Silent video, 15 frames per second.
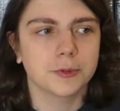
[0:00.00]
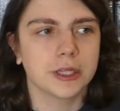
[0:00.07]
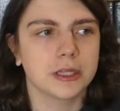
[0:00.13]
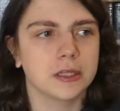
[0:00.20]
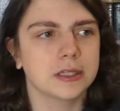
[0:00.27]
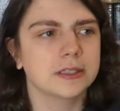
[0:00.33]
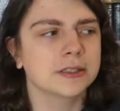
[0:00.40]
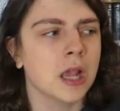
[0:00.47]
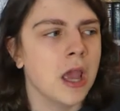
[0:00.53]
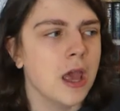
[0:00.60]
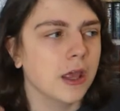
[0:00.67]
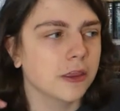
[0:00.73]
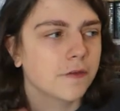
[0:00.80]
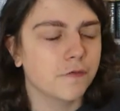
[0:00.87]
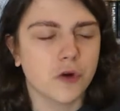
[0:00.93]
playlist.
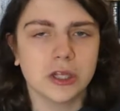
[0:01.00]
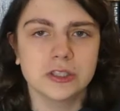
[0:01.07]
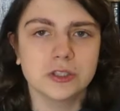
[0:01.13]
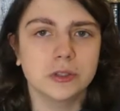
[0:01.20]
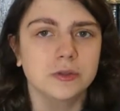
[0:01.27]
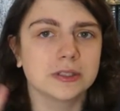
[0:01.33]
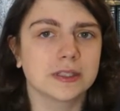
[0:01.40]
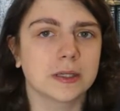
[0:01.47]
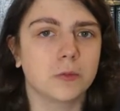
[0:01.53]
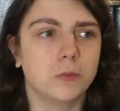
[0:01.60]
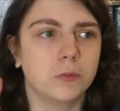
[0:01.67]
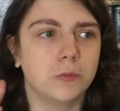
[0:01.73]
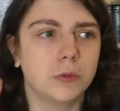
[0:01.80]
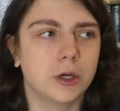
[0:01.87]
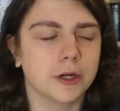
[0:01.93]
The Friend Zone is like
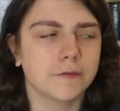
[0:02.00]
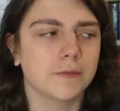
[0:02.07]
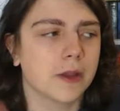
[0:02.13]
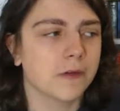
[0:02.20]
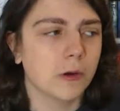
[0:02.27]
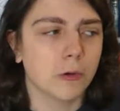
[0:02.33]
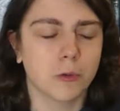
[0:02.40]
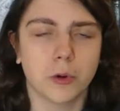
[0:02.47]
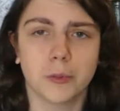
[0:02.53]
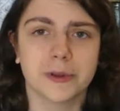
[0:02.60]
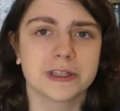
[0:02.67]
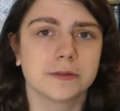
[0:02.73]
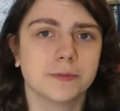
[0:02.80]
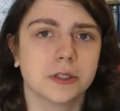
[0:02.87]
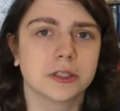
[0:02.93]
one of my favorite
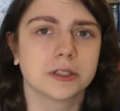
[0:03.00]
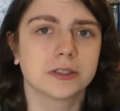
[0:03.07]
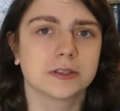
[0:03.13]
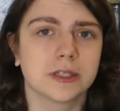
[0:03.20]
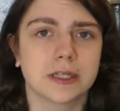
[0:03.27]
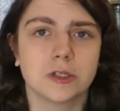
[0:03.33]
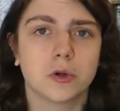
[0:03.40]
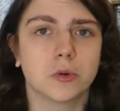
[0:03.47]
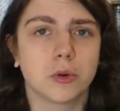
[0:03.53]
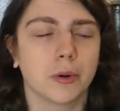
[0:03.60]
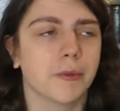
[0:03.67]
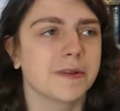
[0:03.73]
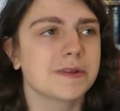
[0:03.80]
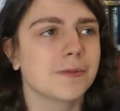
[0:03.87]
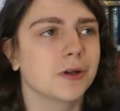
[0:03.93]
romance books, like adult
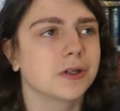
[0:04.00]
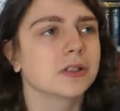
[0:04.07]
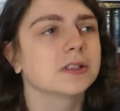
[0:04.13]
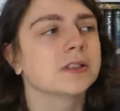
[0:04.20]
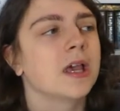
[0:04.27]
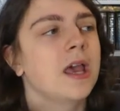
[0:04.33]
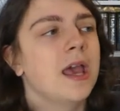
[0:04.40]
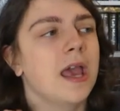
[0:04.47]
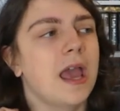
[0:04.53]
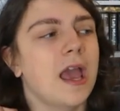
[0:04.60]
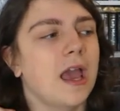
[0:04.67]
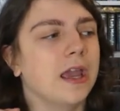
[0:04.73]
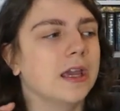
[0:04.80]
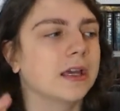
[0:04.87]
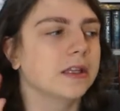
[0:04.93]
romance books.
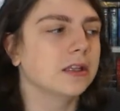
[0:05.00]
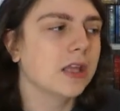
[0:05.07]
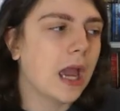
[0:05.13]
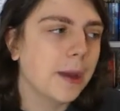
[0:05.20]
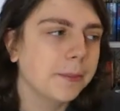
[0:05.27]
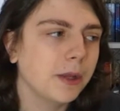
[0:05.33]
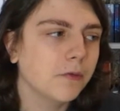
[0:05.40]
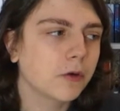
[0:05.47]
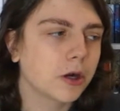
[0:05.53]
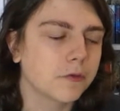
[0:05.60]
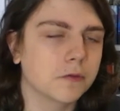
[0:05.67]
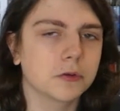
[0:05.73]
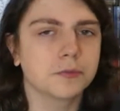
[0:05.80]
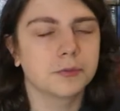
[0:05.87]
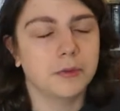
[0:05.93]
And The Happy Ever
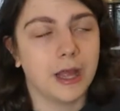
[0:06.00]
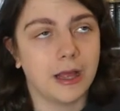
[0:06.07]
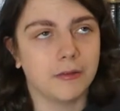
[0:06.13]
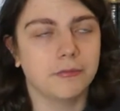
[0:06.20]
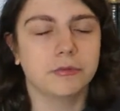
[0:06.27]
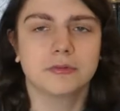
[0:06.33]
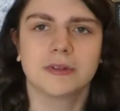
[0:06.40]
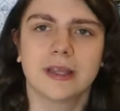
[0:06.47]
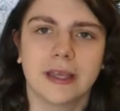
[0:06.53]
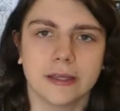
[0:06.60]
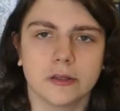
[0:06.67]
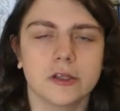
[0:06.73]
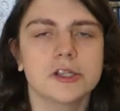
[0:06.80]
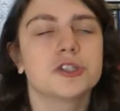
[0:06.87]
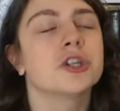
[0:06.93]
After,
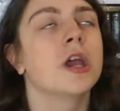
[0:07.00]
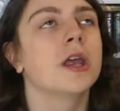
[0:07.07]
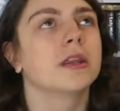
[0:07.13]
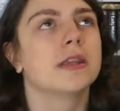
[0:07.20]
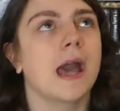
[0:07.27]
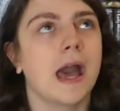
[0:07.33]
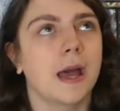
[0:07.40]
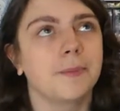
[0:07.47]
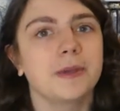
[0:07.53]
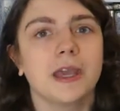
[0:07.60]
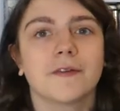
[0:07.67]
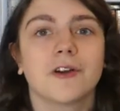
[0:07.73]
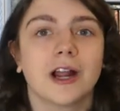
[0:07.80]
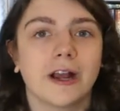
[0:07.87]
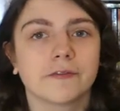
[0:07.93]
English, The Happy
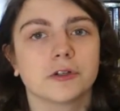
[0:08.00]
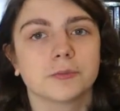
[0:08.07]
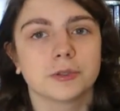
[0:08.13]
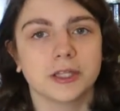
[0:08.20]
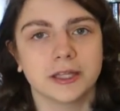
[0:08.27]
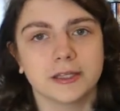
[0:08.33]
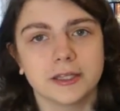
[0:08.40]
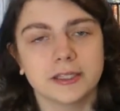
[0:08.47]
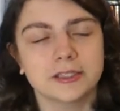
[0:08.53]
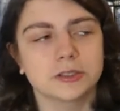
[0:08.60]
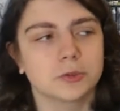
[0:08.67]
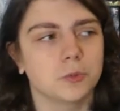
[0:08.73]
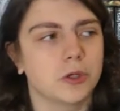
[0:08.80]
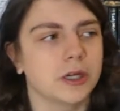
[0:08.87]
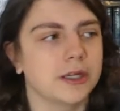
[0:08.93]
Ever After
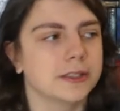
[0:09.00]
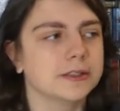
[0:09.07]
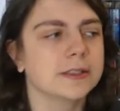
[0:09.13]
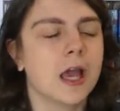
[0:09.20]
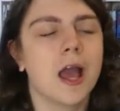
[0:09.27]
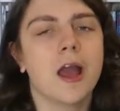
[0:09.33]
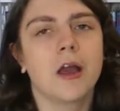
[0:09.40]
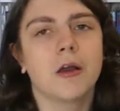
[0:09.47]
playlist was